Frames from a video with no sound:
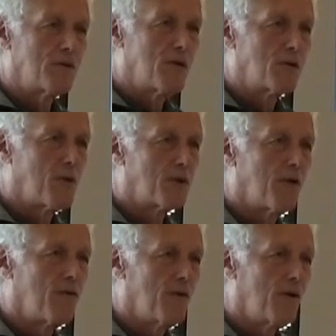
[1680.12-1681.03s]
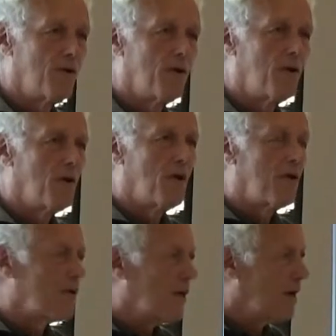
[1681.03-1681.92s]
says what they've heard,
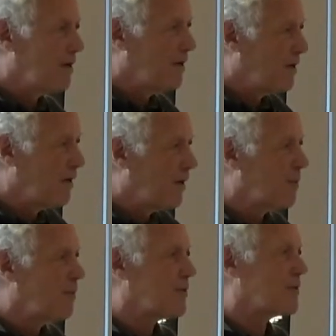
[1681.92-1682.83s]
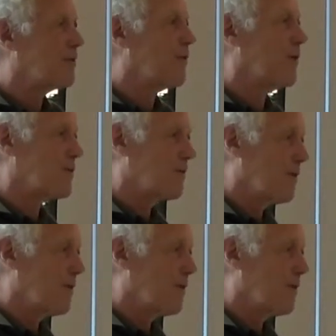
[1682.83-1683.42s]
then the other person talks,